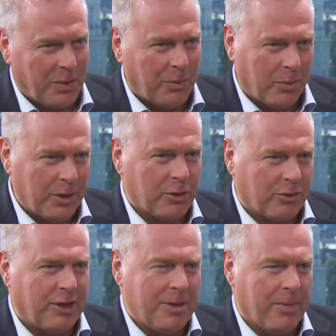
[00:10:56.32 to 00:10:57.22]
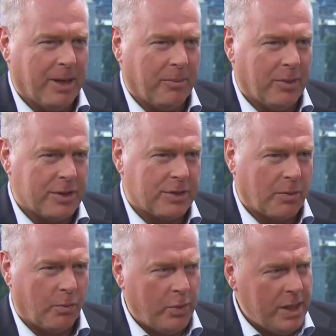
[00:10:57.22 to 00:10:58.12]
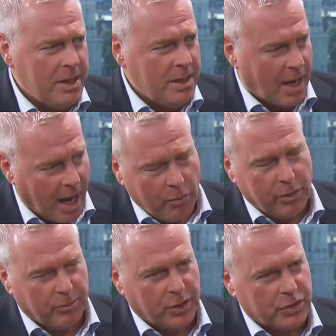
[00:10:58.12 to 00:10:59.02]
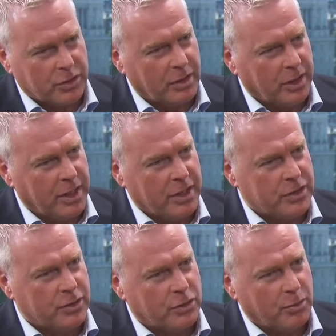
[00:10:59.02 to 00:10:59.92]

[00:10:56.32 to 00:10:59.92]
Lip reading: with your team members. Our ambition is to